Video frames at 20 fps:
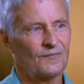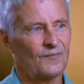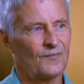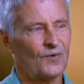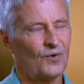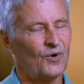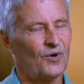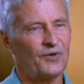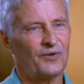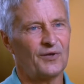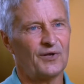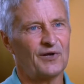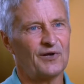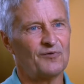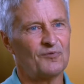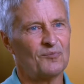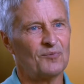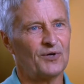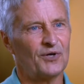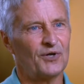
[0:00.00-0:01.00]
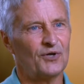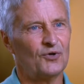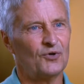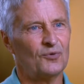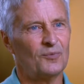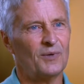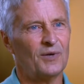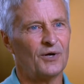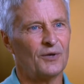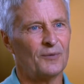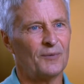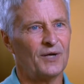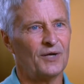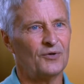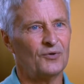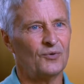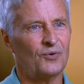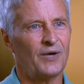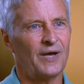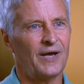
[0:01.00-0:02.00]
Well, I think everybody knew about him at
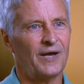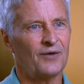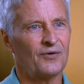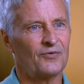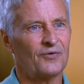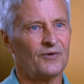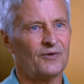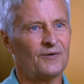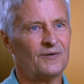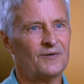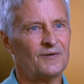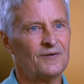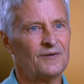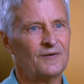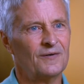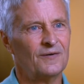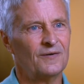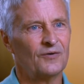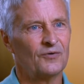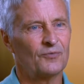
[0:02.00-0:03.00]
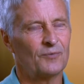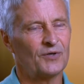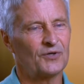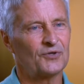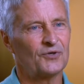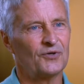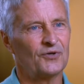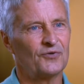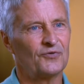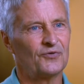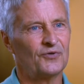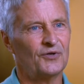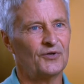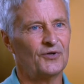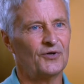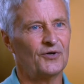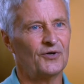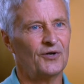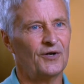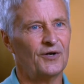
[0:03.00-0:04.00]
Newcastle, especially his
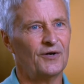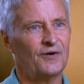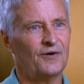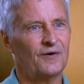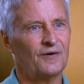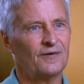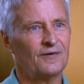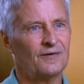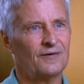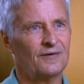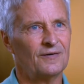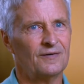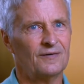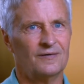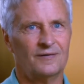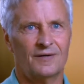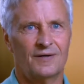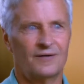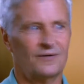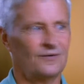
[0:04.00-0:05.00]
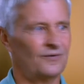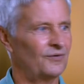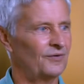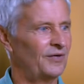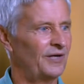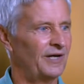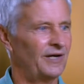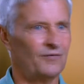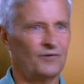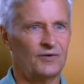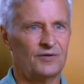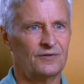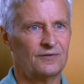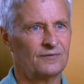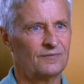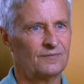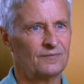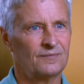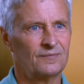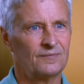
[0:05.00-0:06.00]
senior year. I don't know, he averaged
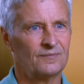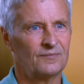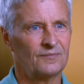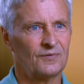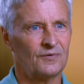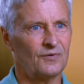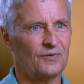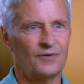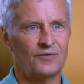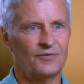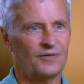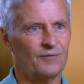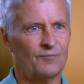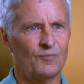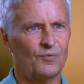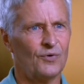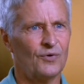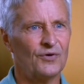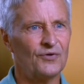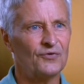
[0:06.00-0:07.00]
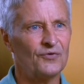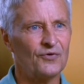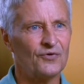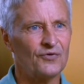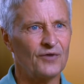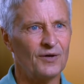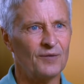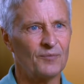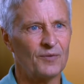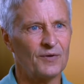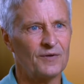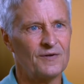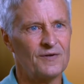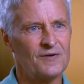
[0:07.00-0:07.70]
37 points or something.